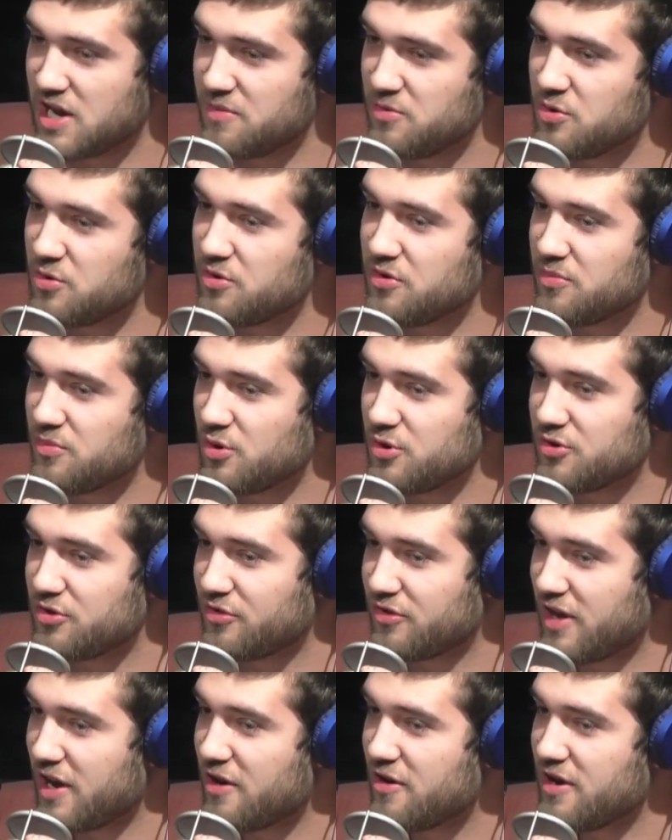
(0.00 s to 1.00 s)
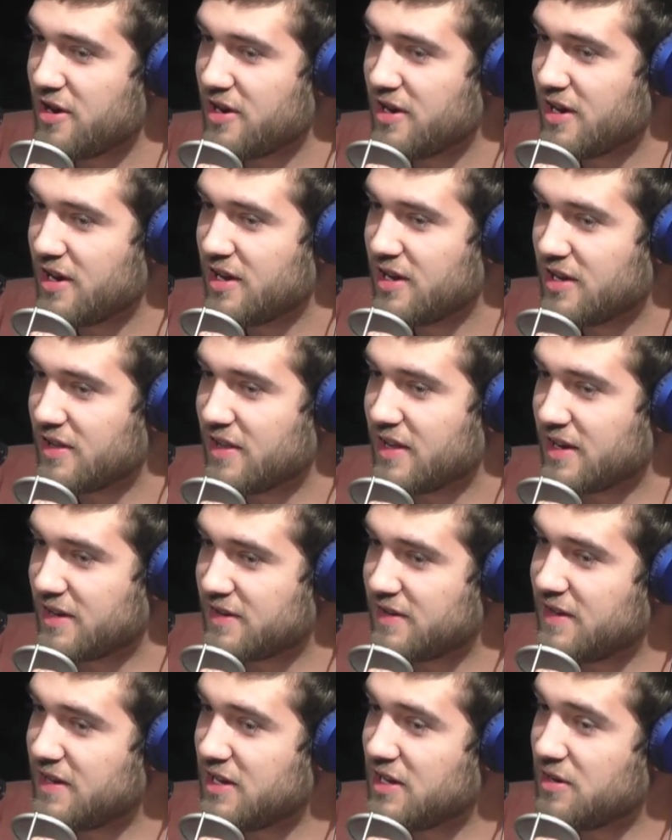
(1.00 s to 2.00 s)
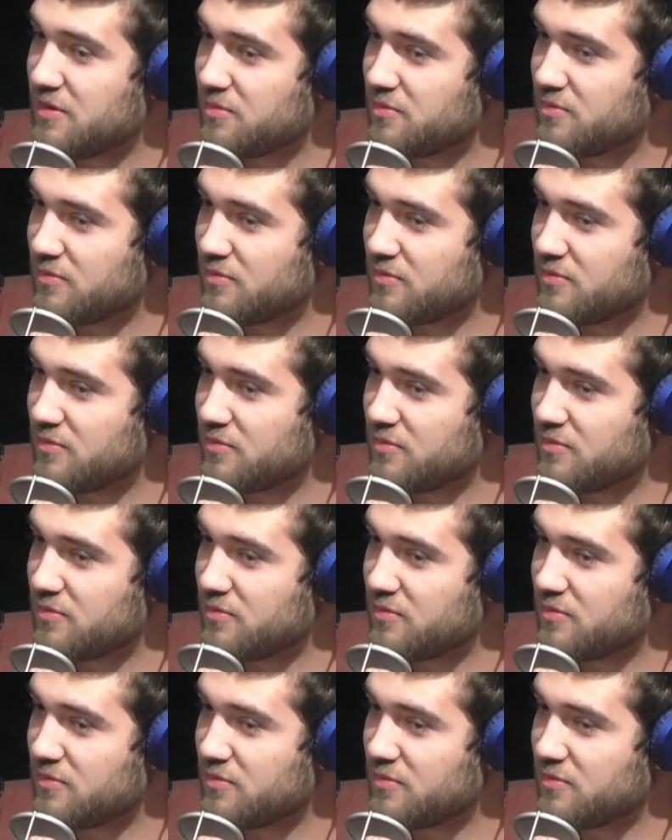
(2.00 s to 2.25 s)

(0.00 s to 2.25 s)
You were the most scary team